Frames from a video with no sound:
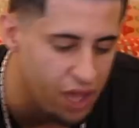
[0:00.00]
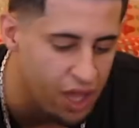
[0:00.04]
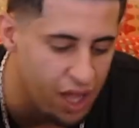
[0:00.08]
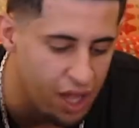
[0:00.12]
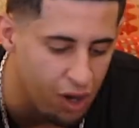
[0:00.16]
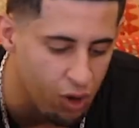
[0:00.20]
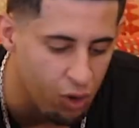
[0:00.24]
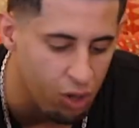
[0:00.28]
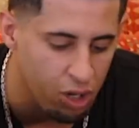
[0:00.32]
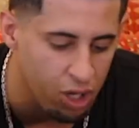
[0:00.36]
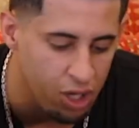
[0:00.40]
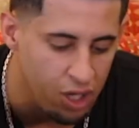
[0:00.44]

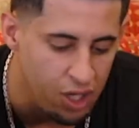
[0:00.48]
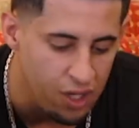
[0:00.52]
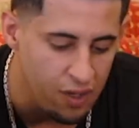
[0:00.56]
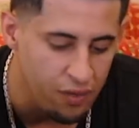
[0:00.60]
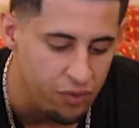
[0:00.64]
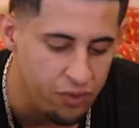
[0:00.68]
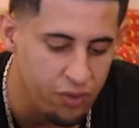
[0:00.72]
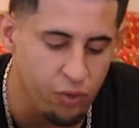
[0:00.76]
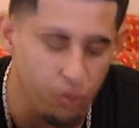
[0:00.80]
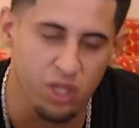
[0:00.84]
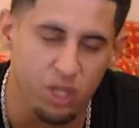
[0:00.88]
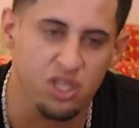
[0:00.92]
that, or
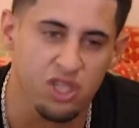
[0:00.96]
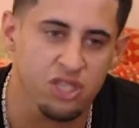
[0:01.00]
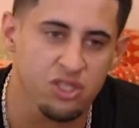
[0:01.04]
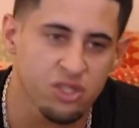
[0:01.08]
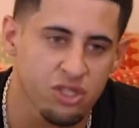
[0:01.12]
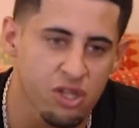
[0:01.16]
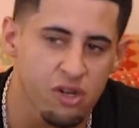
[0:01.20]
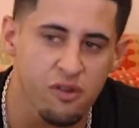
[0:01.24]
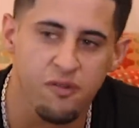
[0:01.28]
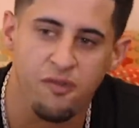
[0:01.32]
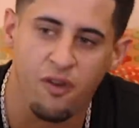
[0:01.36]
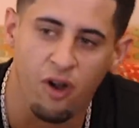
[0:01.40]
the
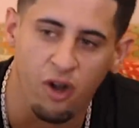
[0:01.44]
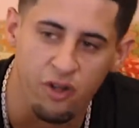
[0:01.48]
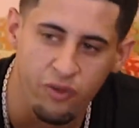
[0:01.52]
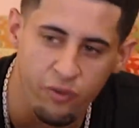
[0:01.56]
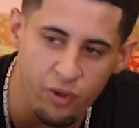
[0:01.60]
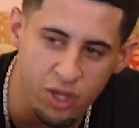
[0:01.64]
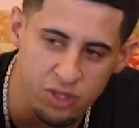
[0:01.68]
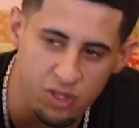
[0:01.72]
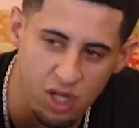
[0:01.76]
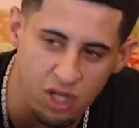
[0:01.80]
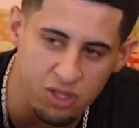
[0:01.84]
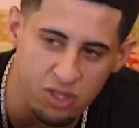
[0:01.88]
restaurant's your fault,
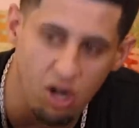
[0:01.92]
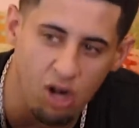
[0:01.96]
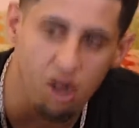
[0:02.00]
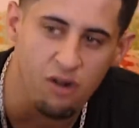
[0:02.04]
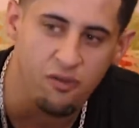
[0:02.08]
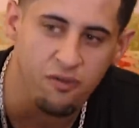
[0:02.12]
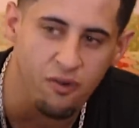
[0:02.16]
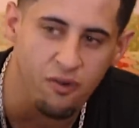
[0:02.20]
the restaurant's our